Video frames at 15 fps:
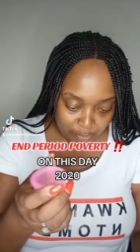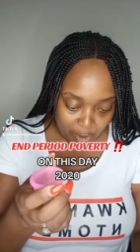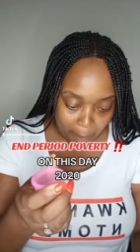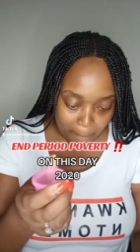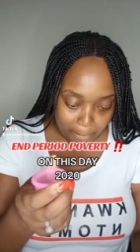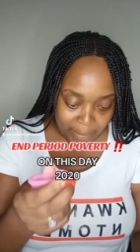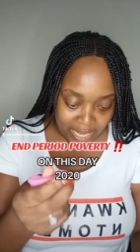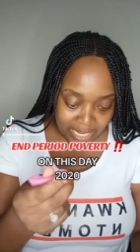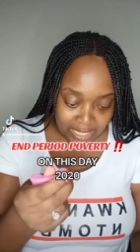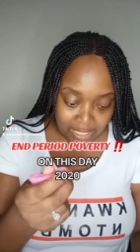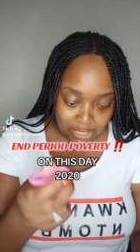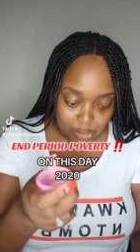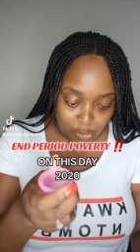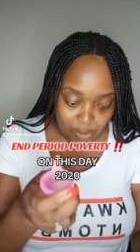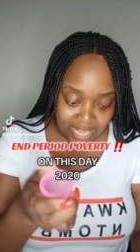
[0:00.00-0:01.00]
from
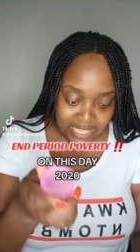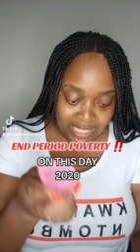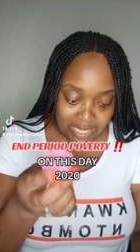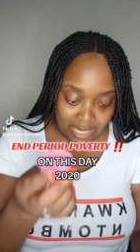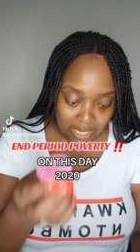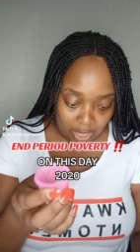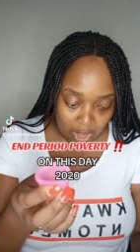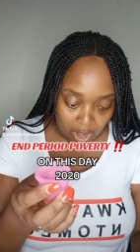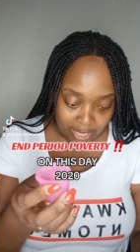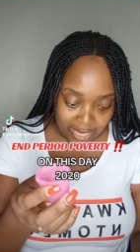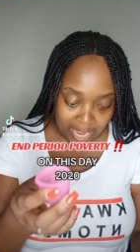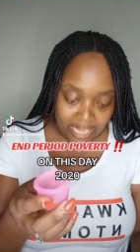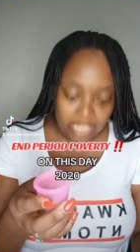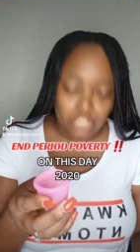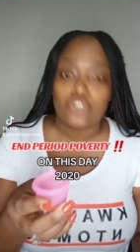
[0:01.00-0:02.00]
medical grade
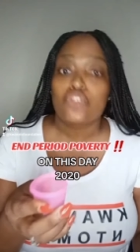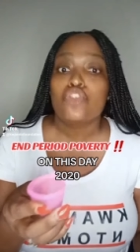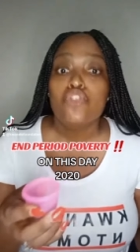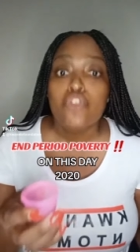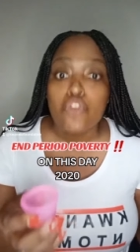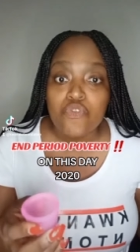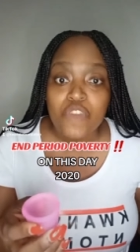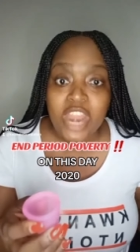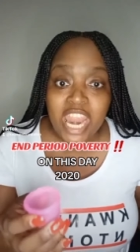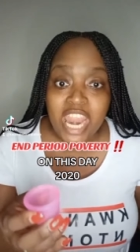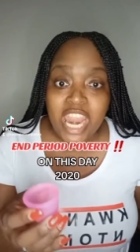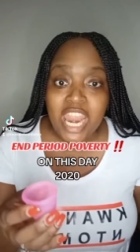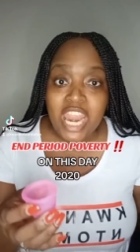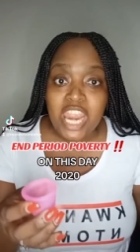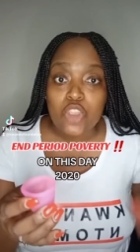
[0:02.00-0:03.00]
silicone and is
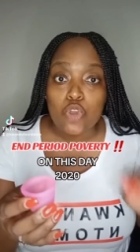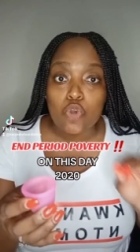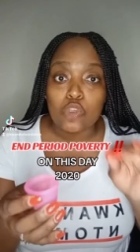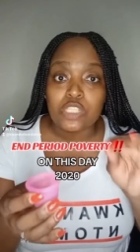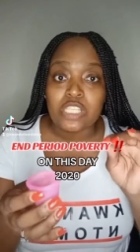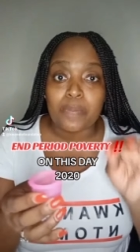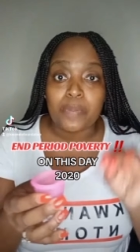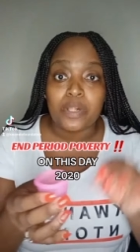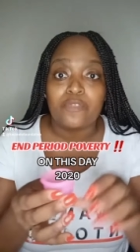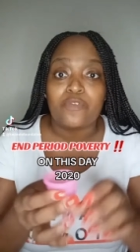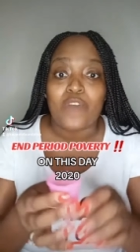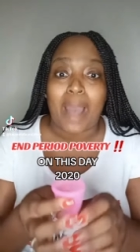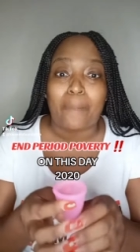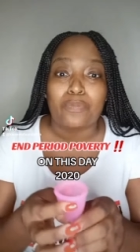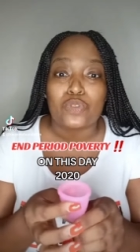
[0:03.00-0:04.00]

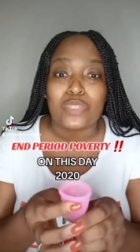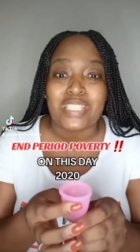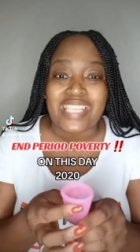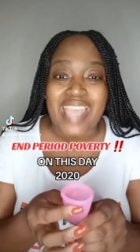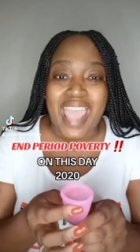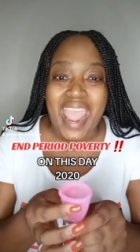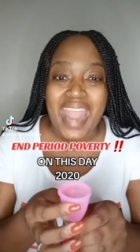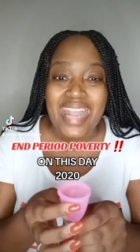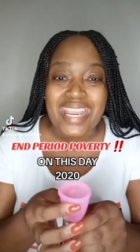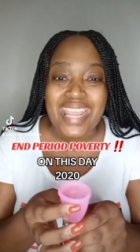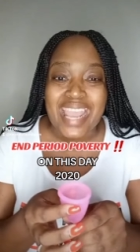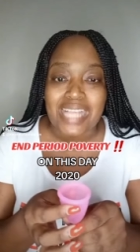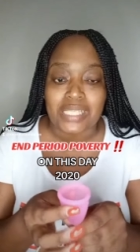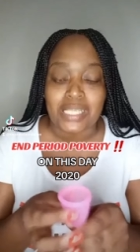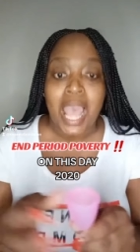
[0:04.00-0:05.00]
reusable for up to 10
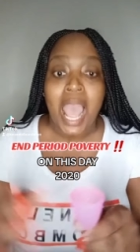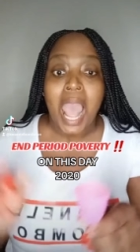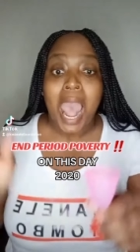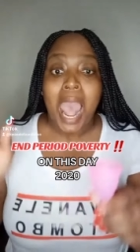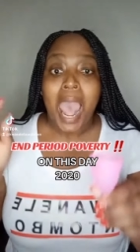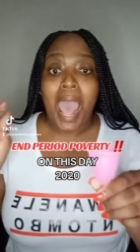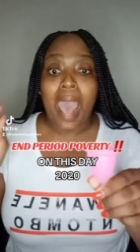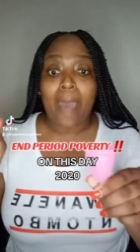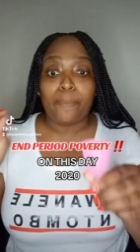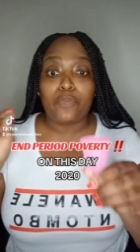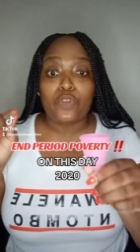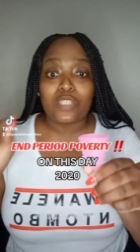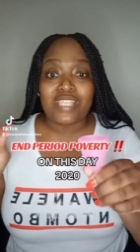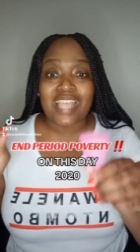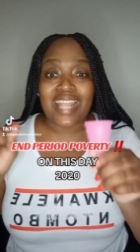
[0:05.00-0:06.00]
years.
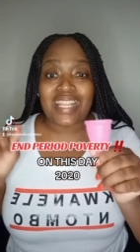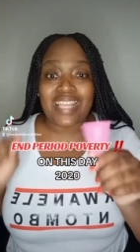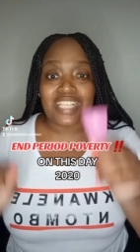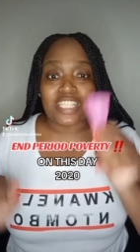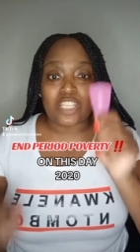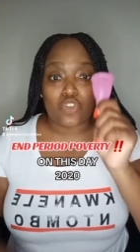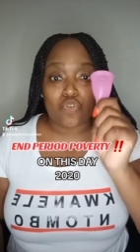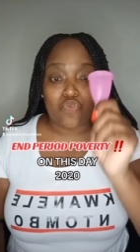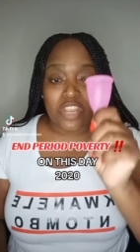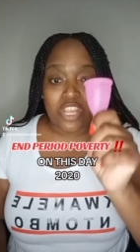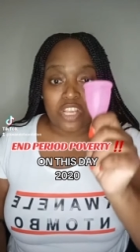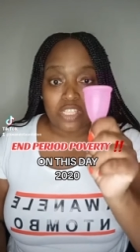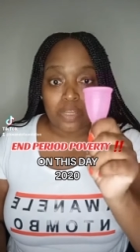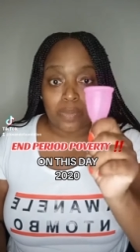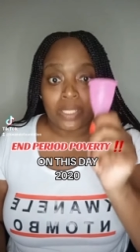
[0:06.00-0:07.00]
Up to 10 years, it's
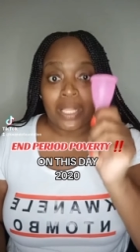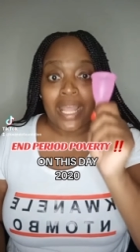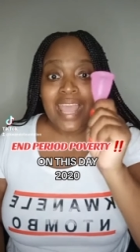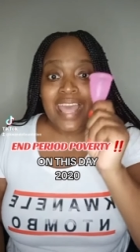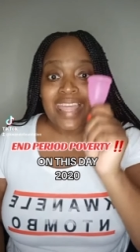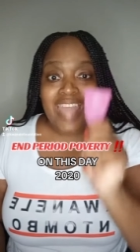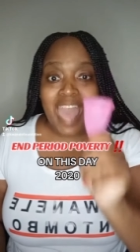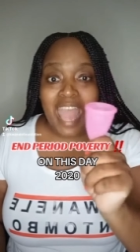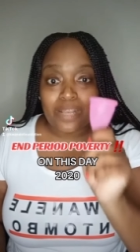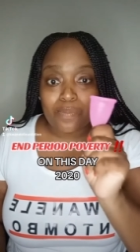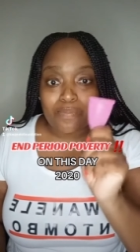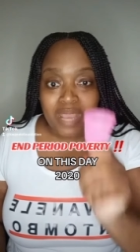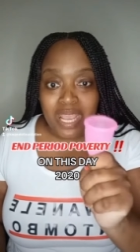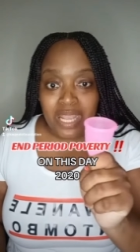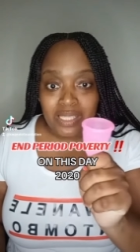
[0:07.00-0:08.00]
reusable.
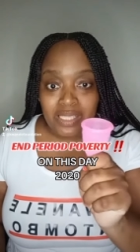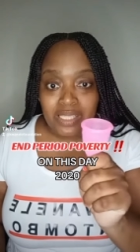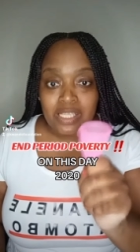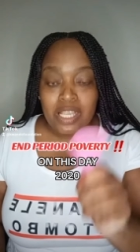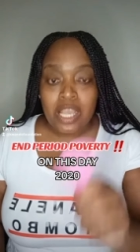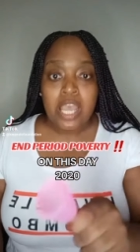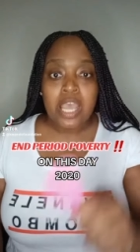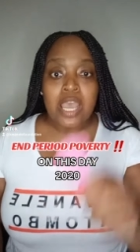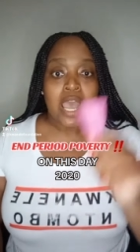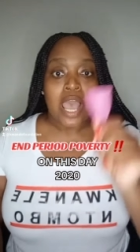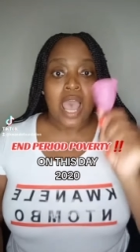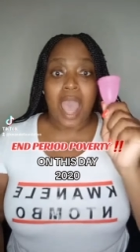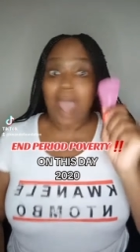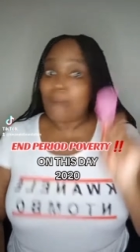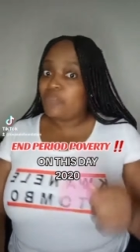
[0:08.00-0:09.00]
That means
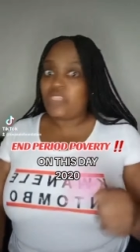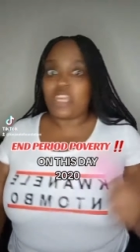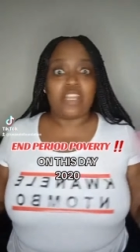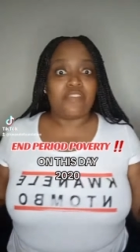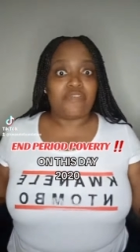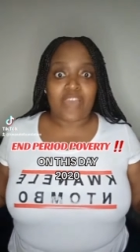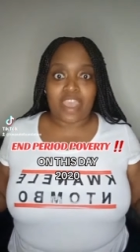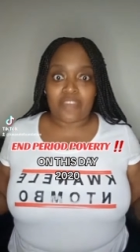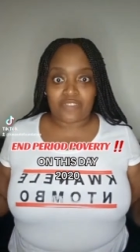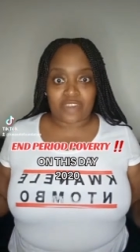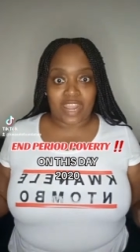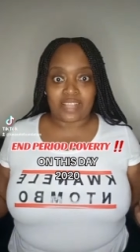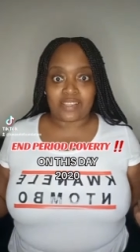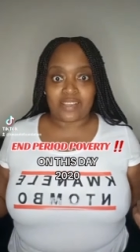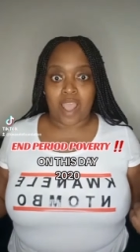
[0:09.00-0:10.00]
I'm 35
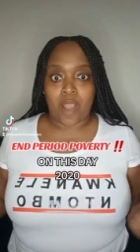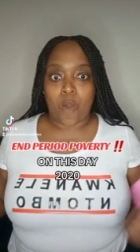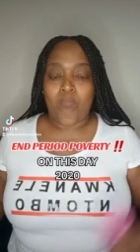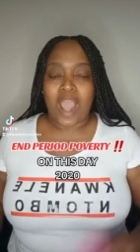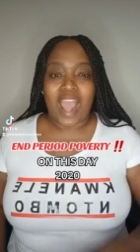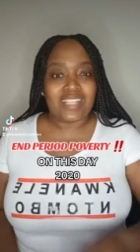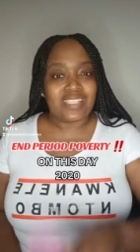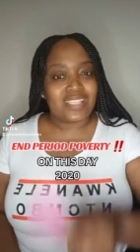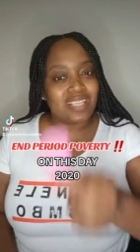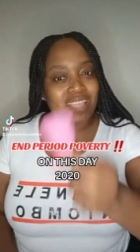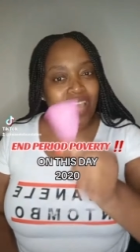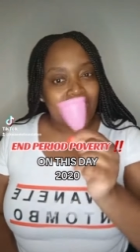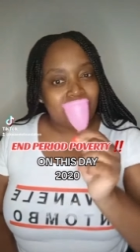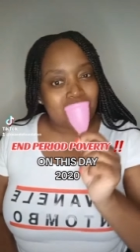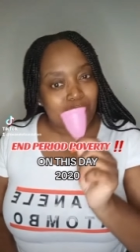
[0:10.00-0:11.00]
right now. Until
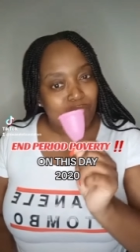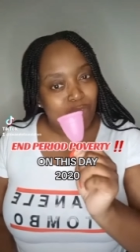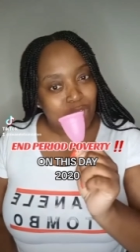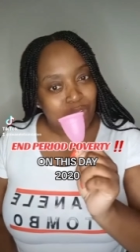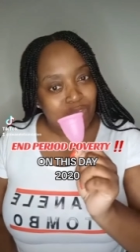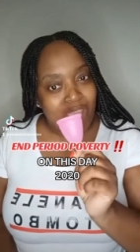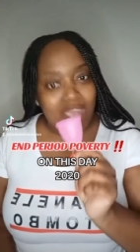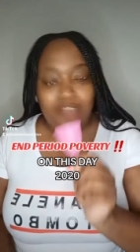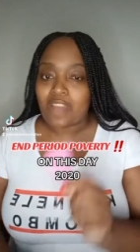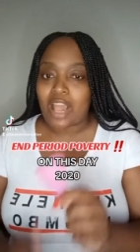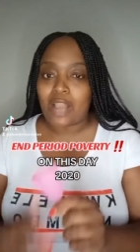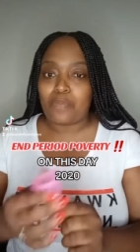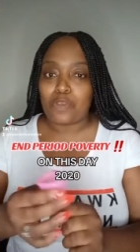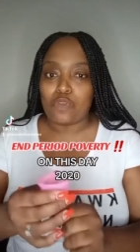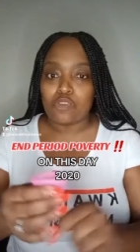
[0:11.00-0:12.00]
the age I'm 45,
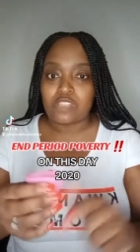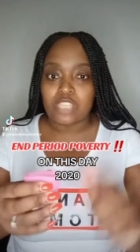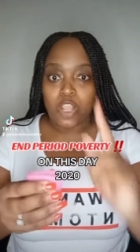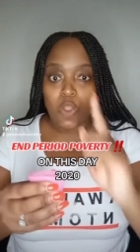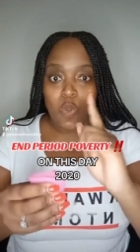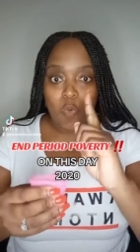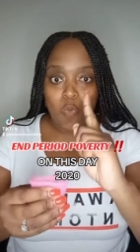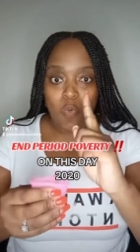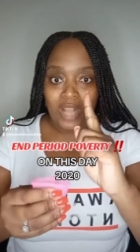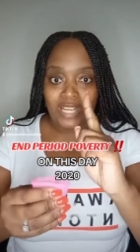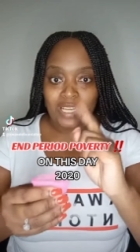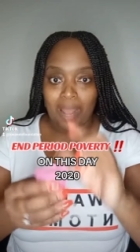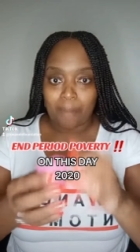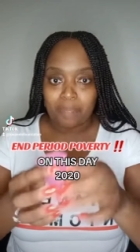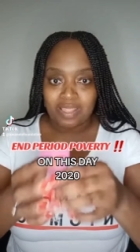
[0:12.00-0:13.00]
I'll be using
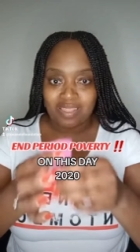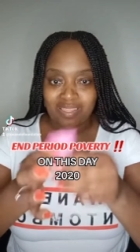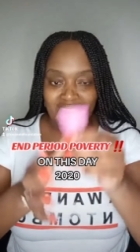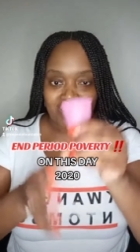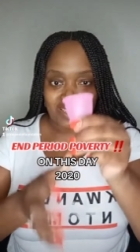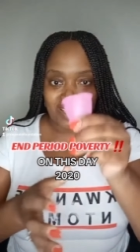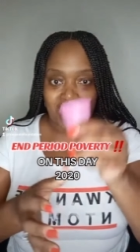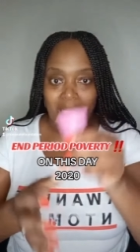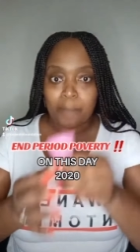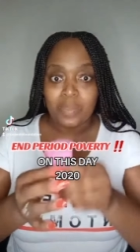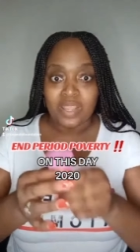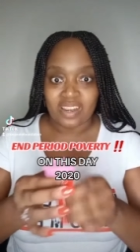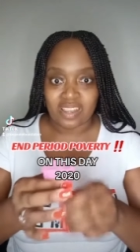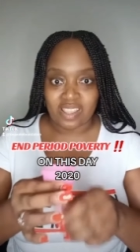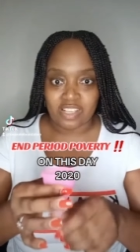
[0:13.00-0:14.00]
one cup. This cup,
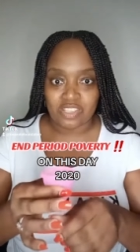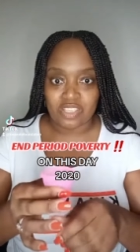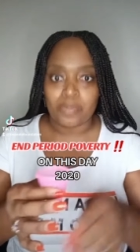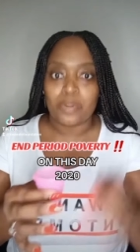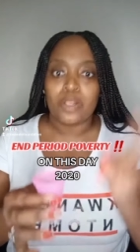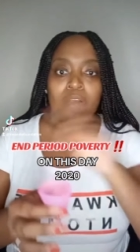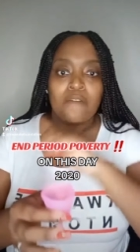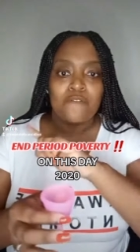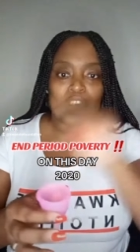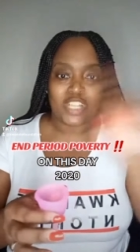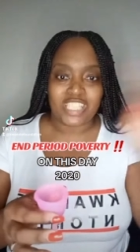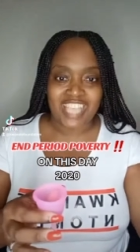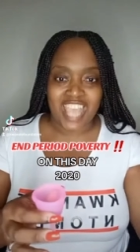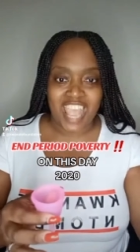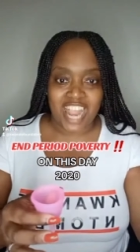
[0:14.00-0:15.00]
reusable
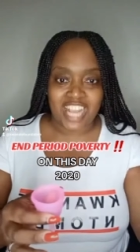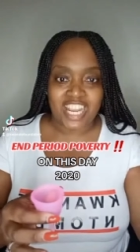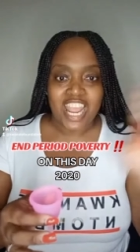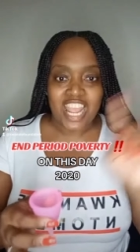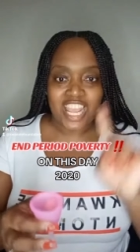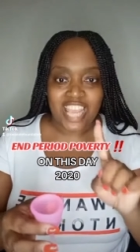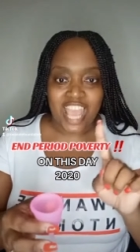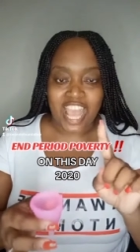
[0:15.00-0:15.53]
for 10